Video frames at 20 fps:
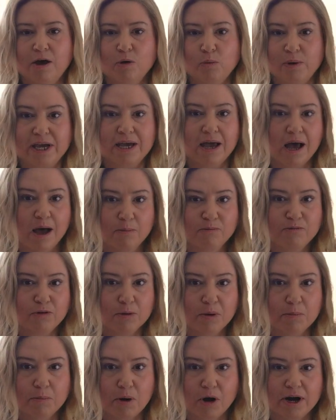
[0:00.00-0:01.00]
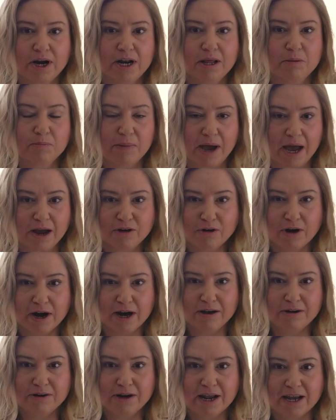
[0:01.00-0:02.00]
We come from a marketing
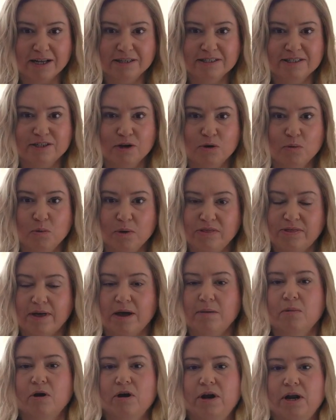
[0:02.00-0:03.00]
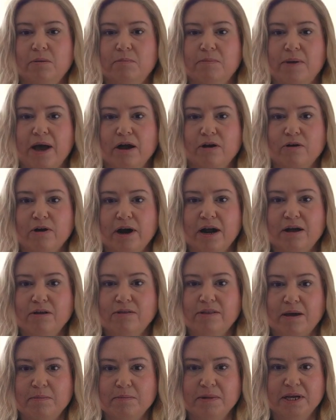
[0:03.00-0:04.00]
background, and so with that marketing
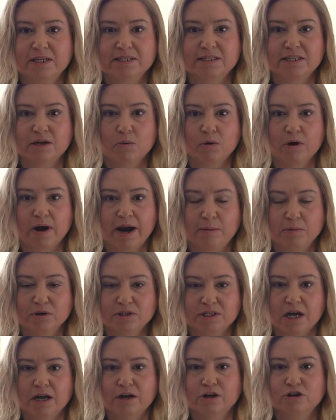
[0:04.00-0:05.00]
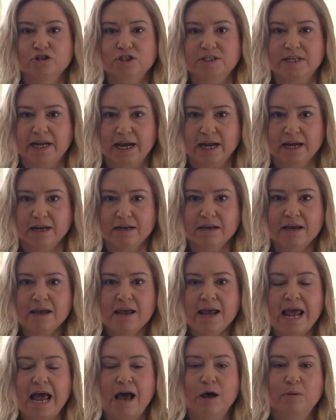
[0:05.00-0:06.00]
background, that means that we're able to understand
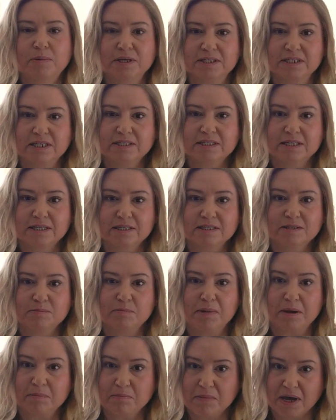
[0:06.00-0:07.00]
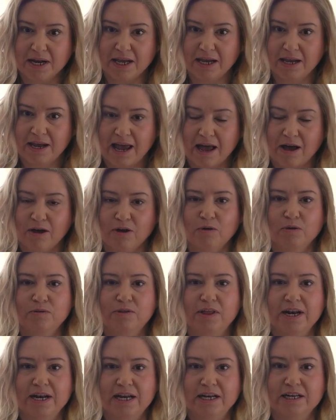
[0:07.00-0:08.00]
how businesses make money, how
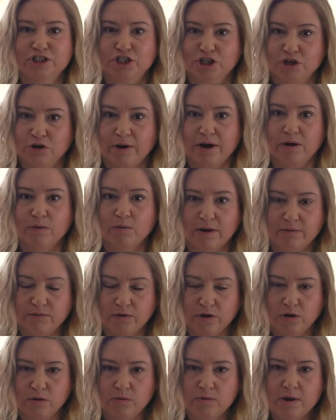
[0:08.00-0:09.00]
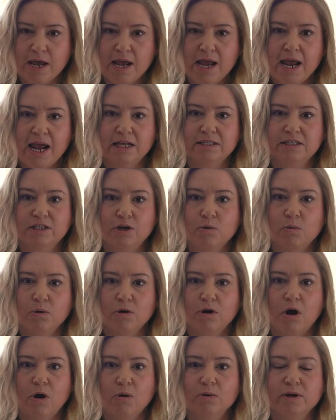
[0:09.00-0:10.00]
they need to generate revenue, and so
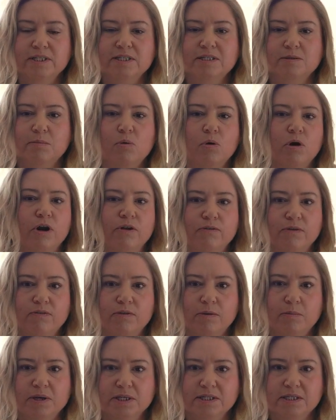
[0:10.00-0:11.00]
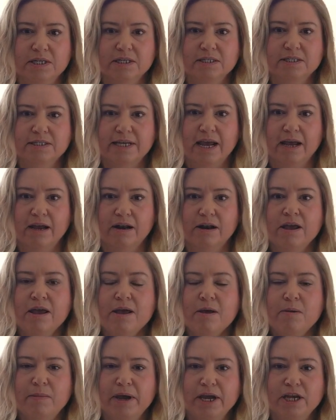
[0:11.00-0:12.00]
we're always supportive of the business and
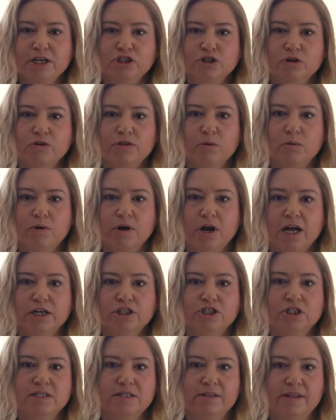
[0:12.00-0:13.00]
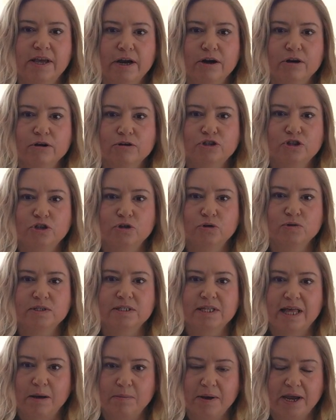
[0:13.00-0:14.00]
making sure that we're not just there to
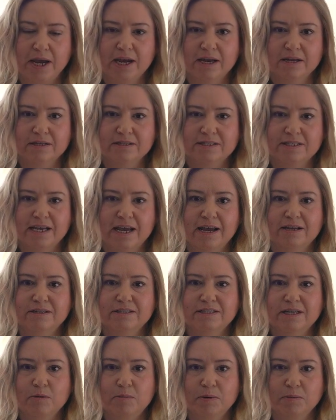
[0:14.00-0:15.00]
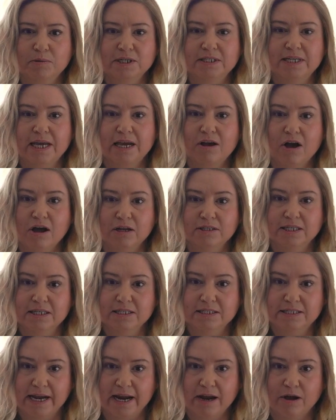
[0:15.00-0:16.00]
slap hands and tell people to take
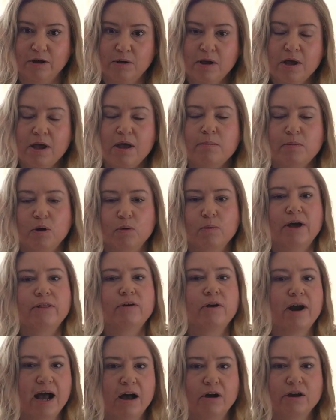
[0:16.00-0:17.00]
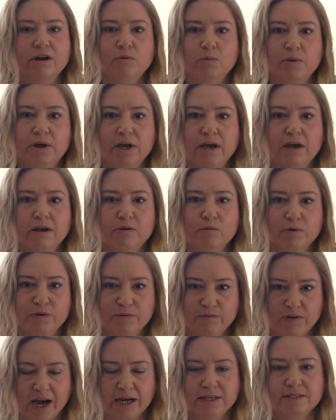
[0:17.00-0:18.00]
content down, but rather how can we
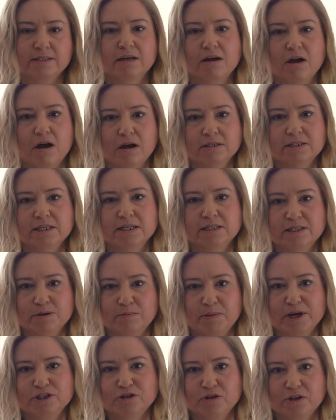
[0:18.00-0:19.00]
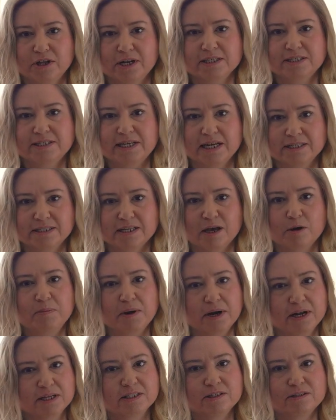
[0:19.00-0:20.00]
revise the content to make sure that it stays up
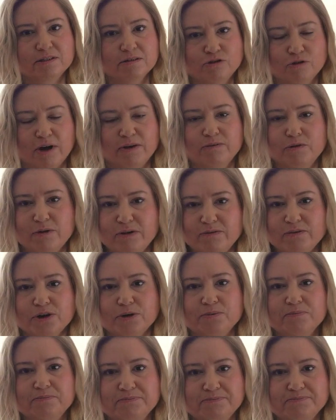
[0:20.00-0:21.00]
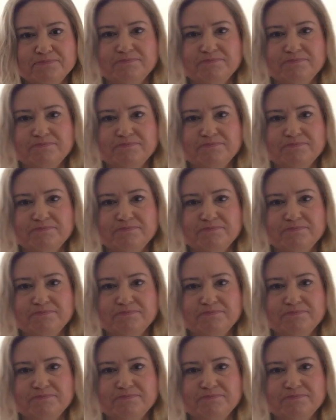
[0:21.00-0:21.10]
and it's driving revenue.